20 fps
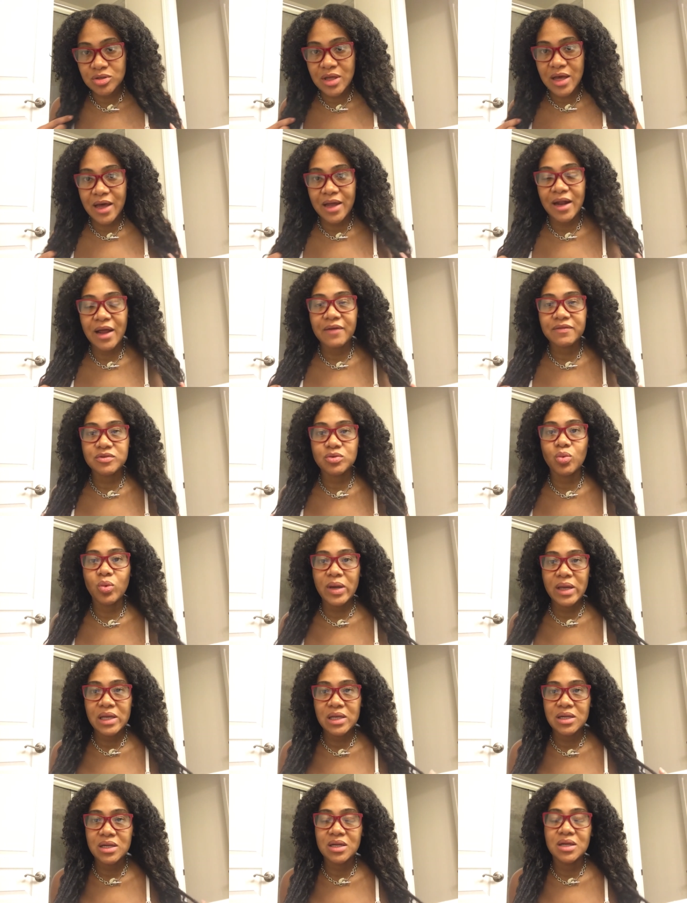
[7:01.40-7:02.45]
that I have to
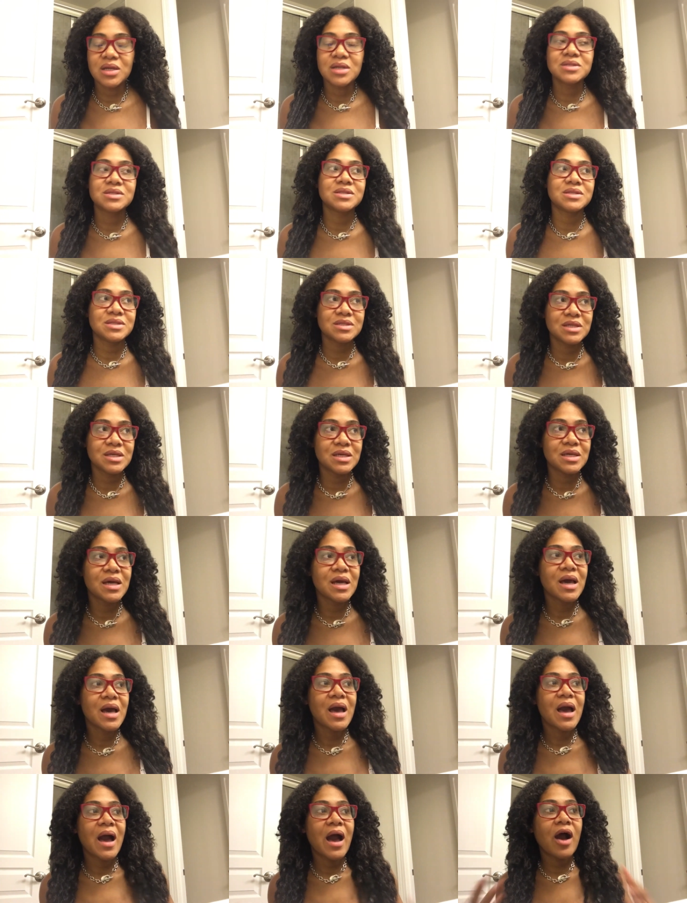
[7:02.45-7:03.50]
wait and see
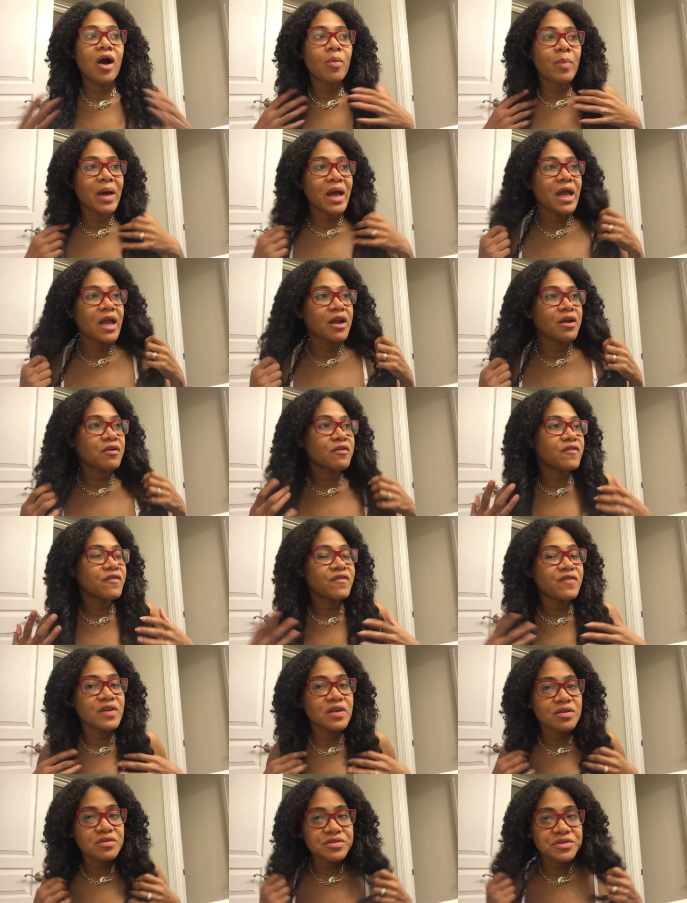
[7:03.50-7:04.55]
how my hair
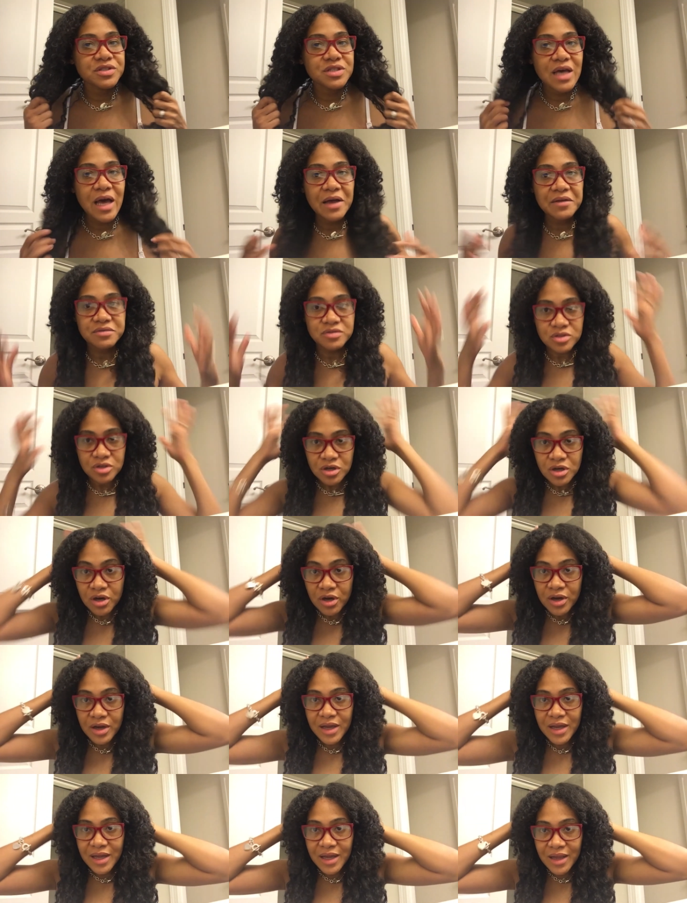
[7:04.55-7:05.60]
feels
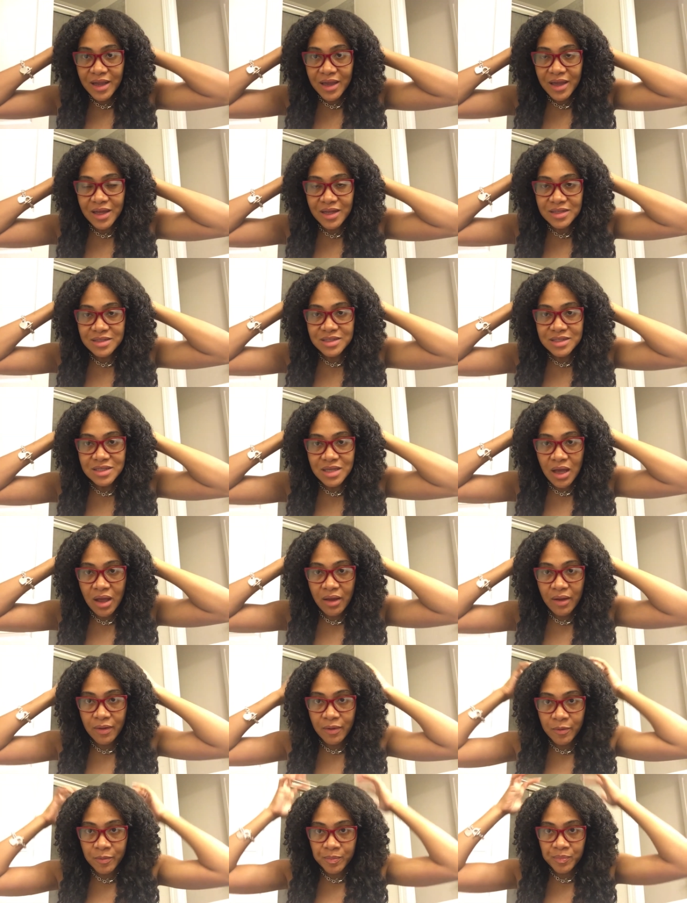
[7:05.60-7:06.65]
after it gets
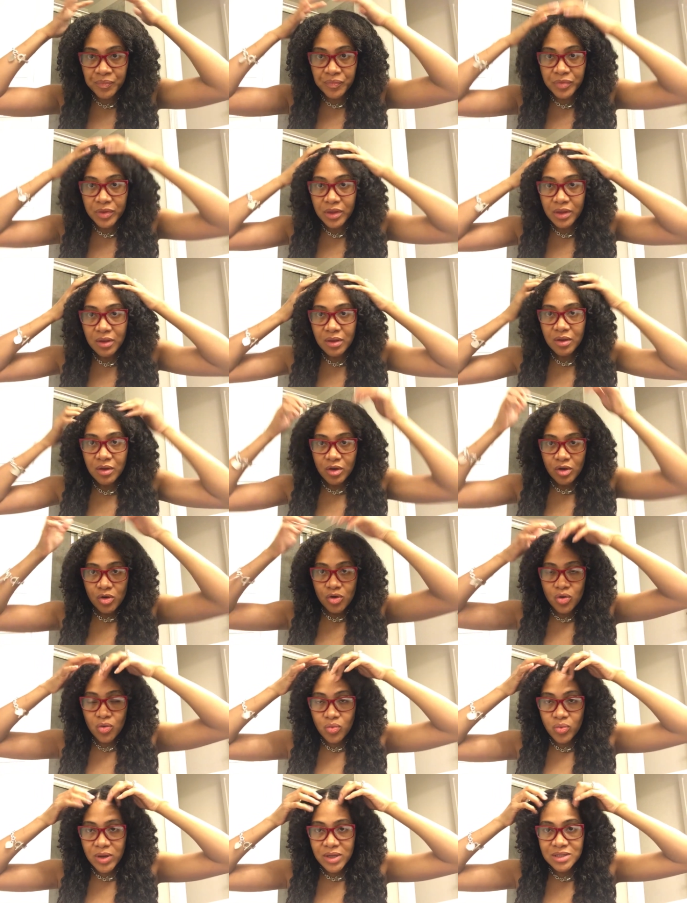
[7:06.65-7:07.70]
um,
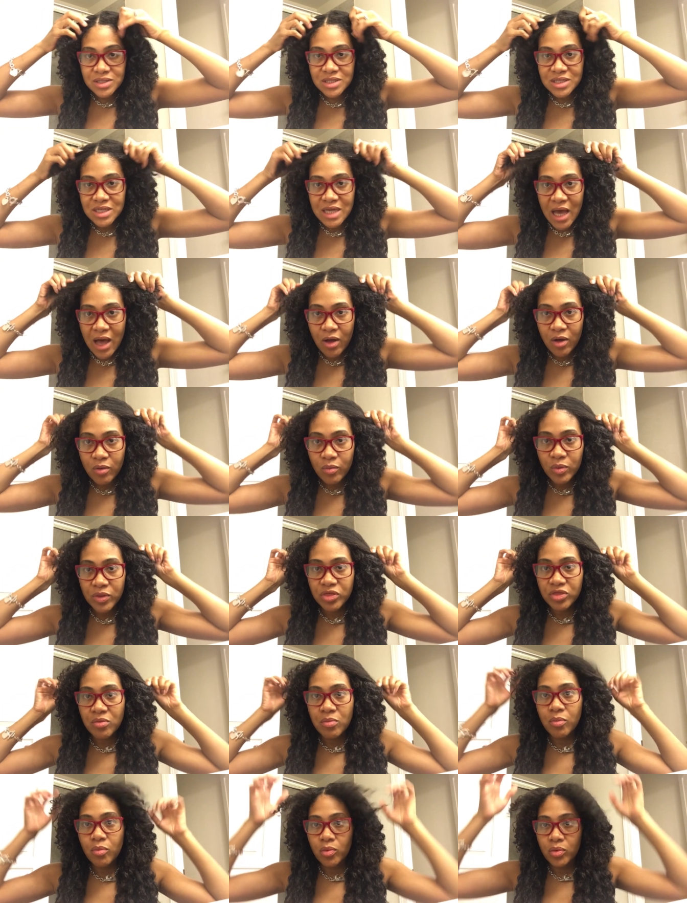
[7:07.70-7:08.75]
rinsed out with
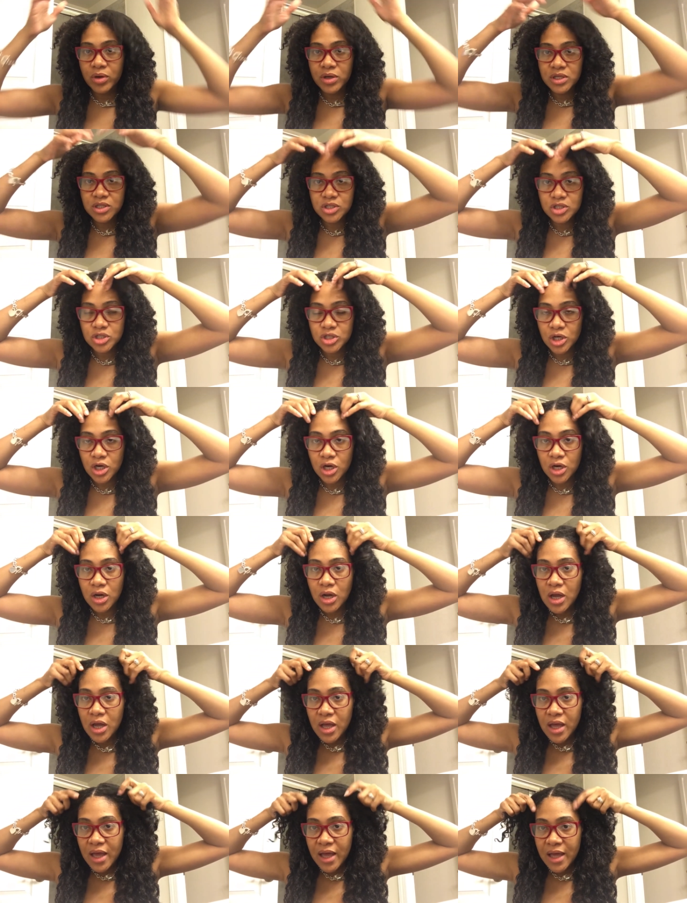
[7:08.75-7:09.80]
the moisture
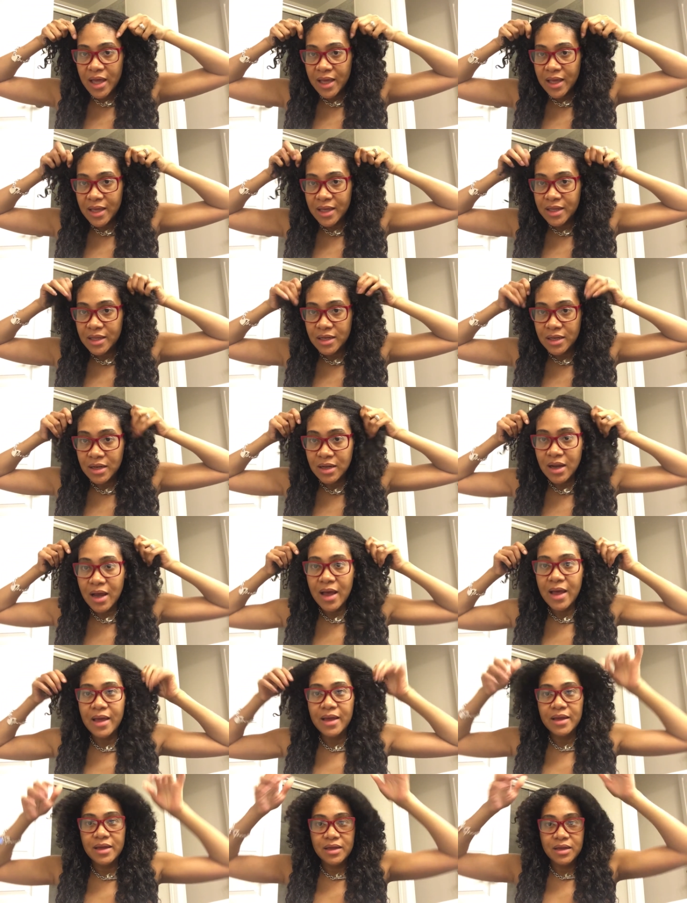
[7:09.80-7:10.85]
and
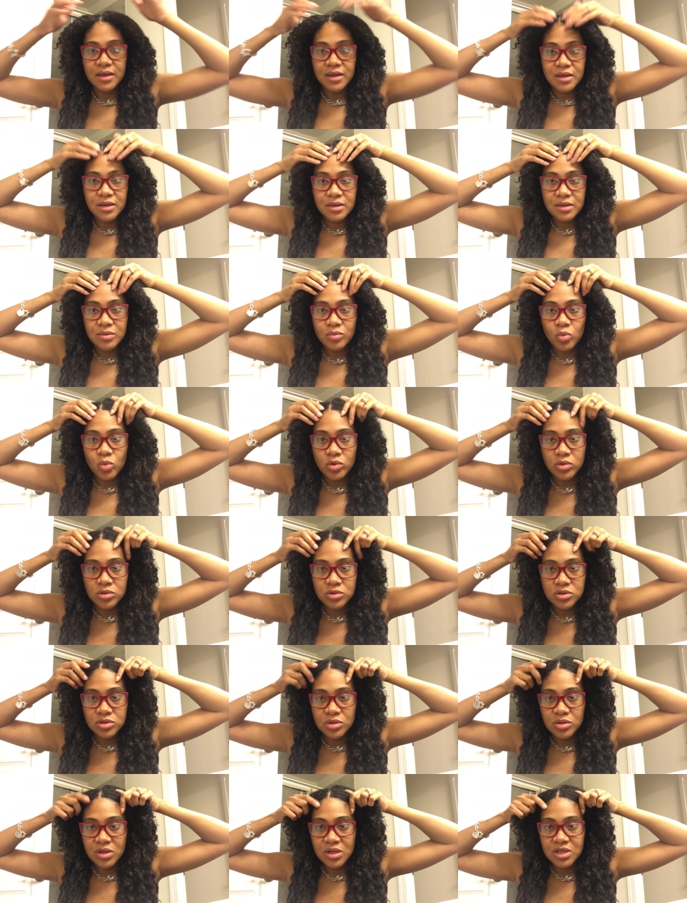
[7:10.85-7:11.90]
I will
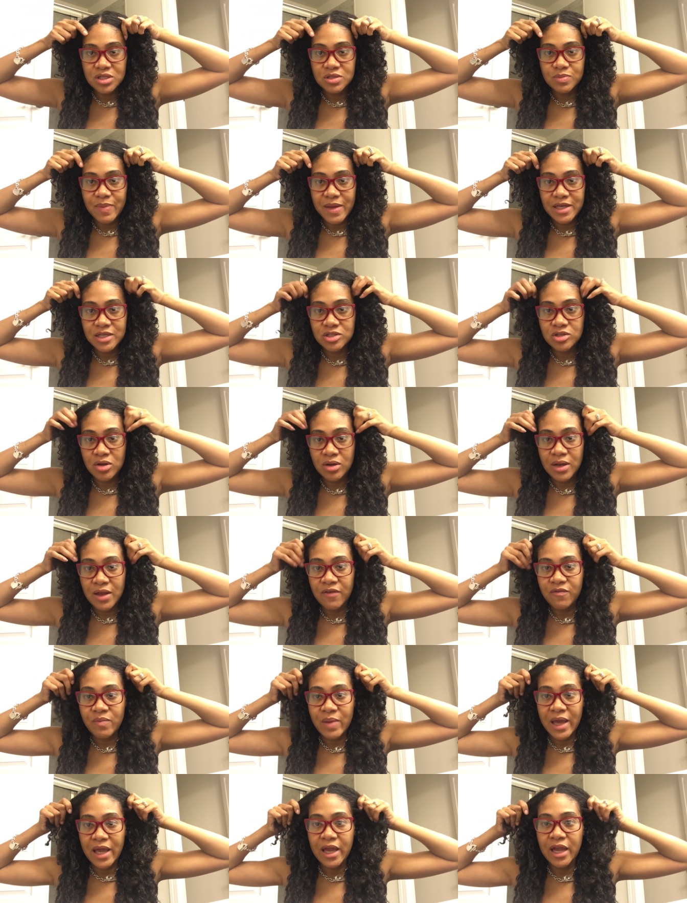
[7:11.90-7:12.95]
do this based on
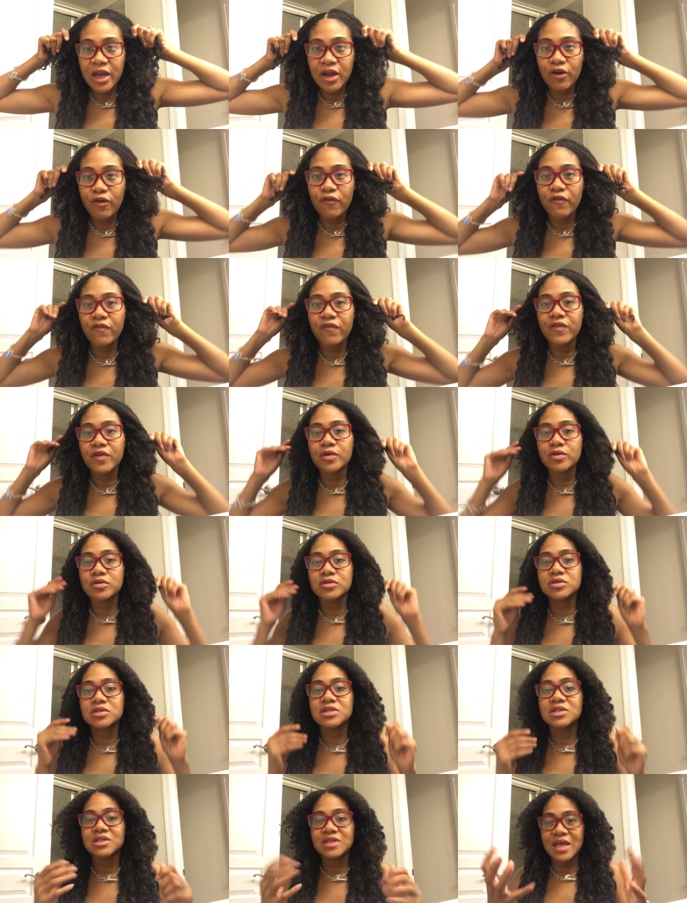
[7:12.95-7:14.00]
if my hair
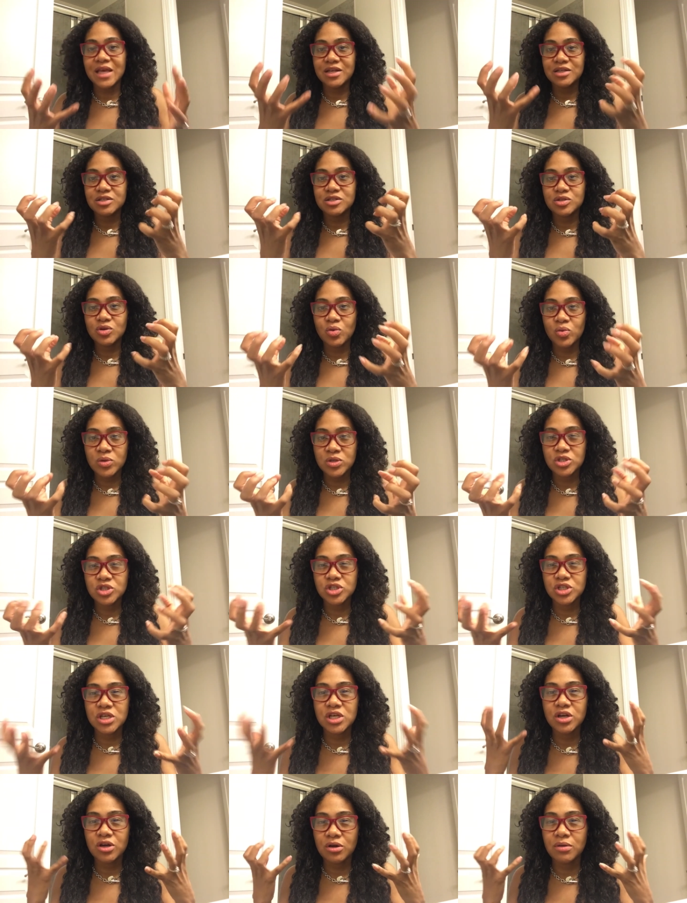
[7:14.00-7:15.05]
feels like
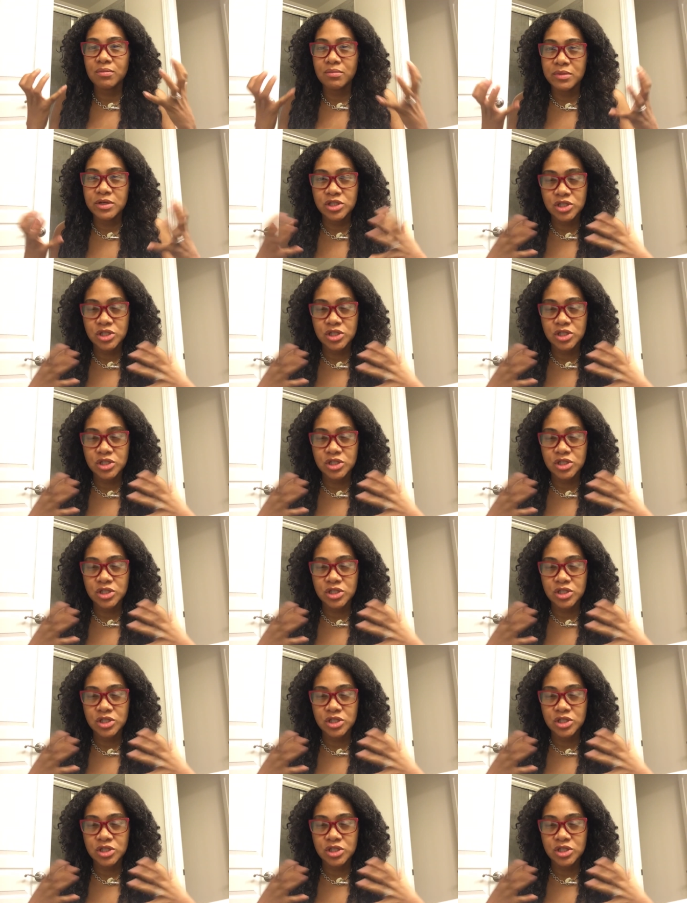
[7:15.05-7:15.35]
squishy or